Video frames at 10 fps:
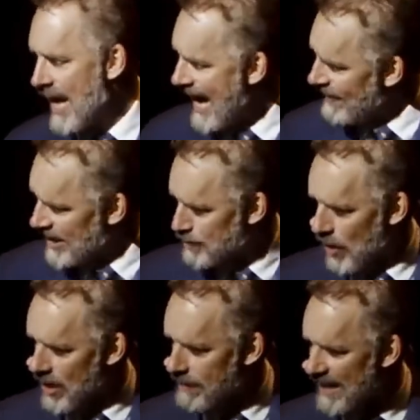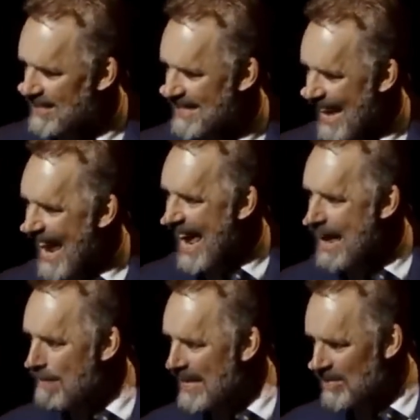And that's partly because the
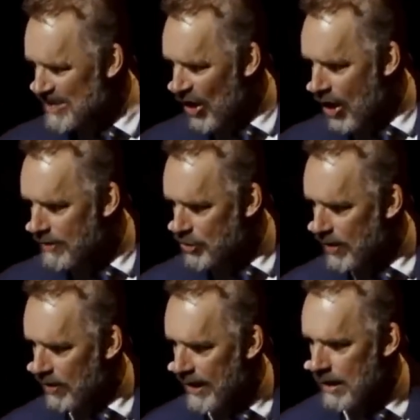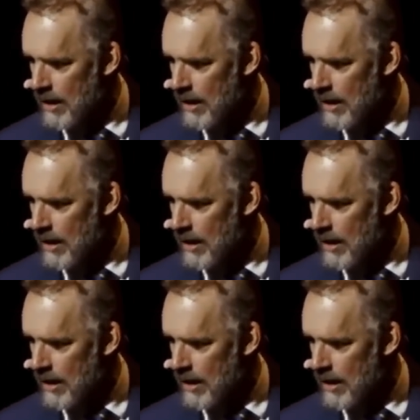aim isn't arbitrary.